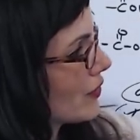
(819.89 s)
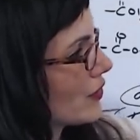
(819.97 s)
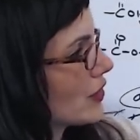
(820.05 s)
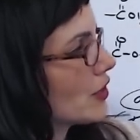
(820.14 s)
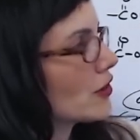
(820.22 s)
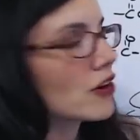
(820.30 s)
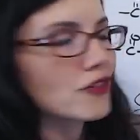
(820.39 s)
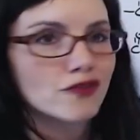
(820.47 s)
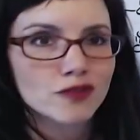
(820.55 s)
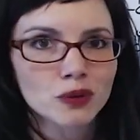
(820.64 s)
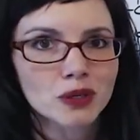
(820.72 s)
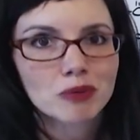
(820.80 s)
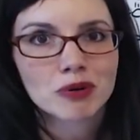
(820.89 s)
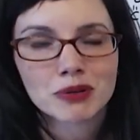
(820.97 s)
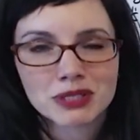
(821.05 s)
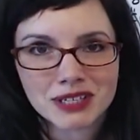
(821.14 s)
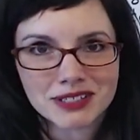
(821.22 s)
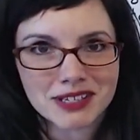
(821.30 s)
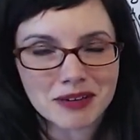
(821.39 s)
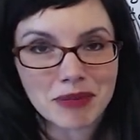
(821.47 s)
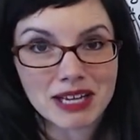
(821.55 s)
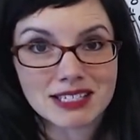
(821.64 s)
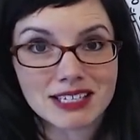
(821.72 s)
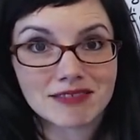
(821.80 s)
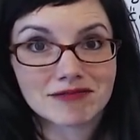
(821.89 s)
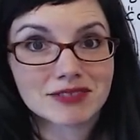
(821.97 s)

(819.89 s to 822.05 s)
there are 4 protons on benzene.